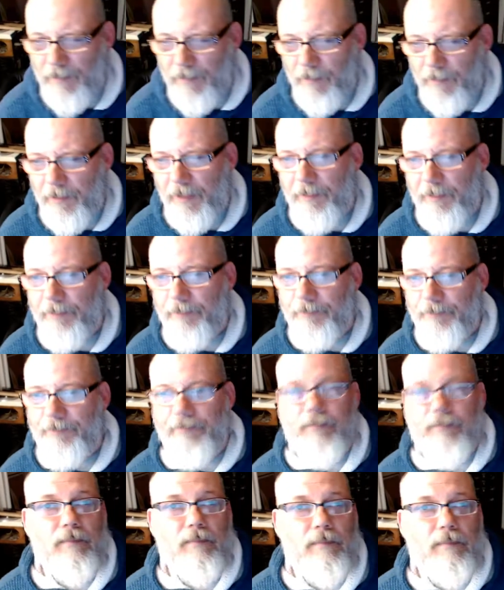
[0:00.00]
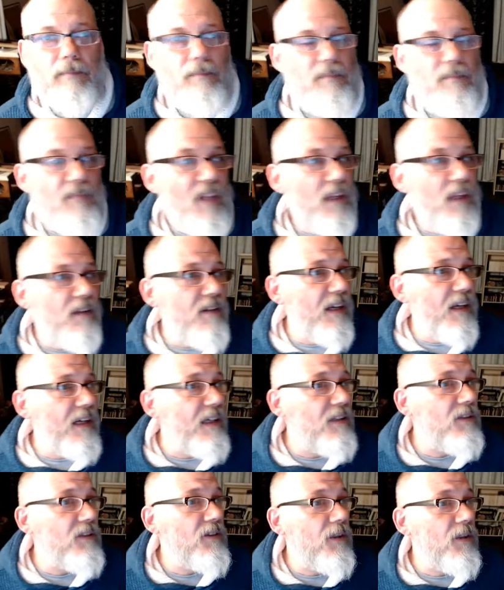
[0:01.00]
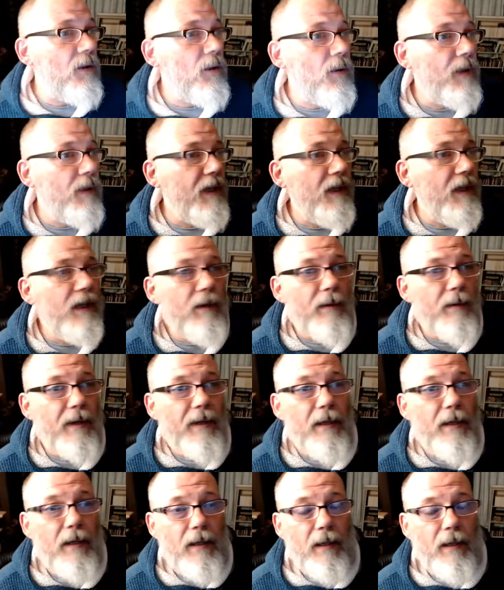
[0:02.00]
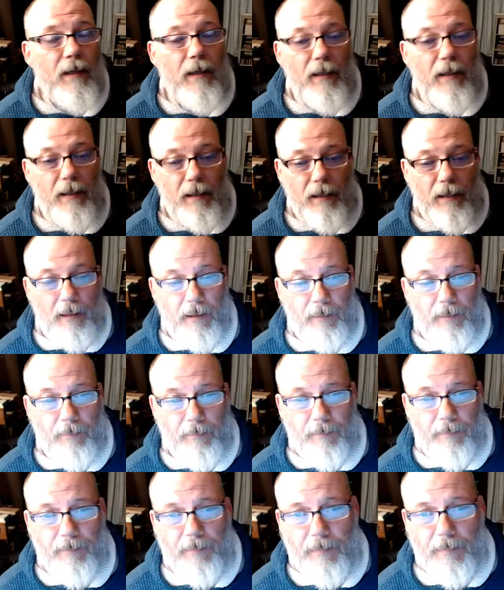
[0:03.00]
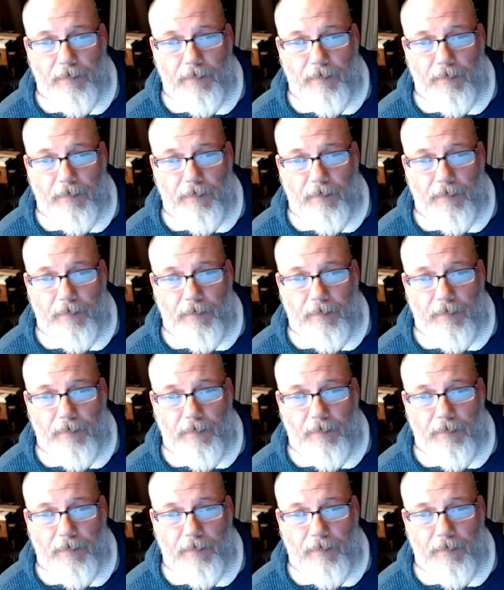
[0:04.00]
Okay, I dig it. So anyway, I'm